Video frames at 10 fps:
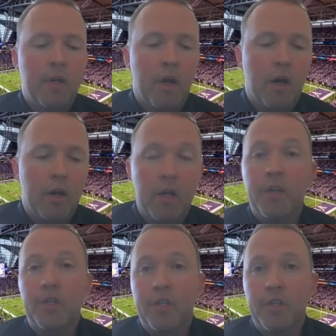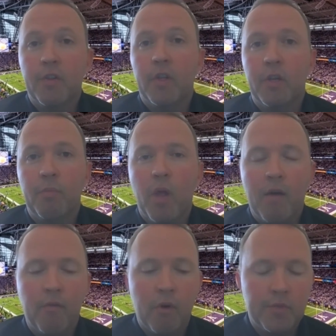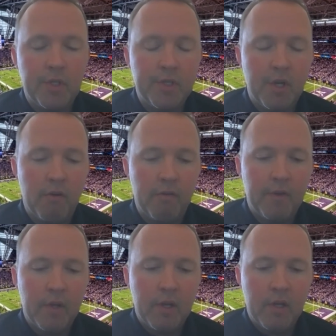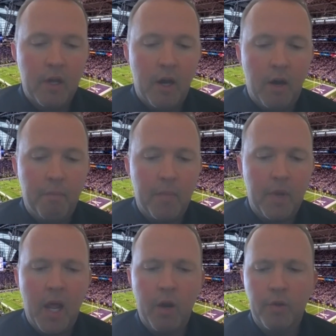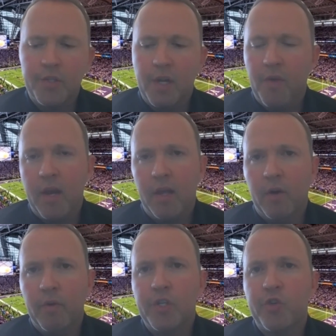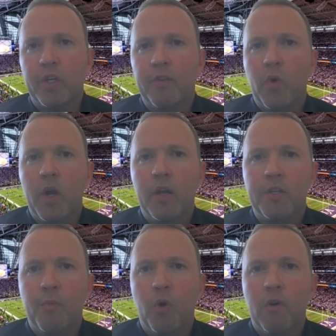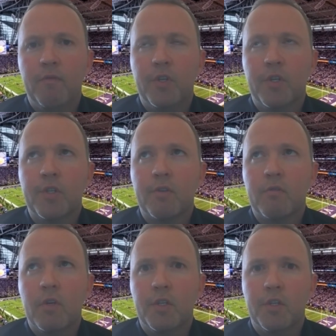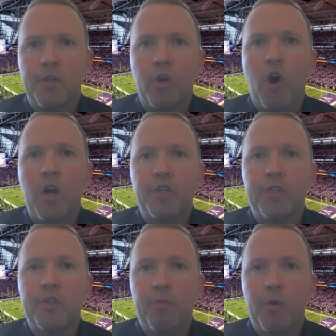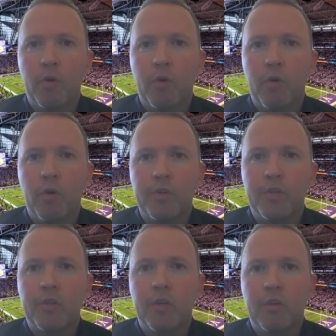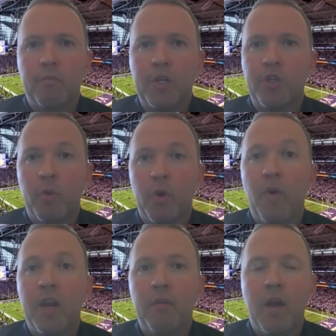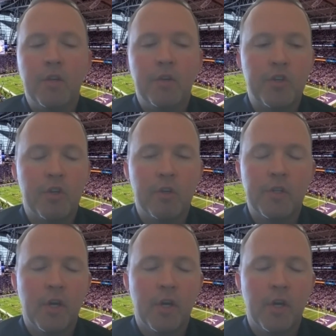in addition to the league platforms itself. And I don't say that in a restrictive way. It's more of just, it's a cautious approach to make sure we're ready, right? You shouldn't